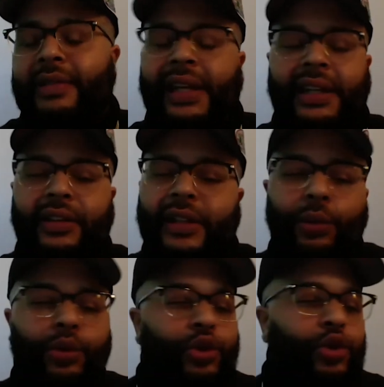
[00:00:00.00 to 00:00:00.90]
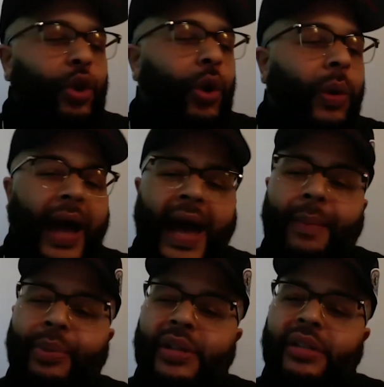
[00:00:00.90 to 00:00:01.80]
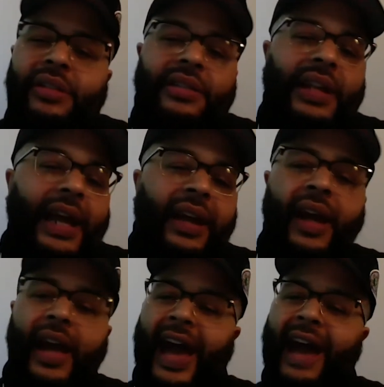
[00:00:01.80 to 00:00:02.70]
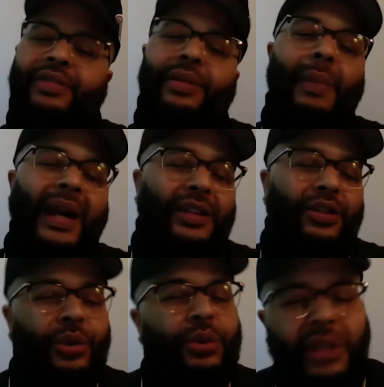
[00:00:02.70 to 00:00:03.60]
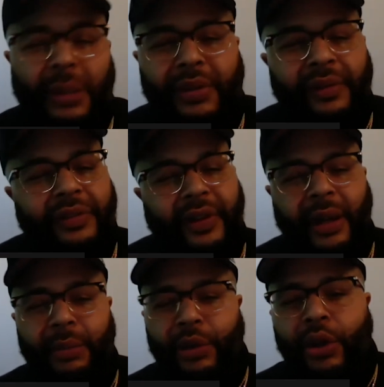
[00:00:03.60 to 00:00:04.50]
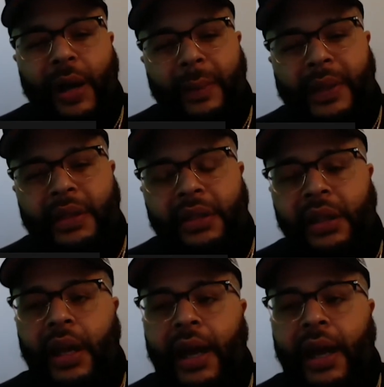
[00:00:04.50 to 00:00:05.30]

Like, they were so happy just to, like, have somebody do something for them. You know what I mean?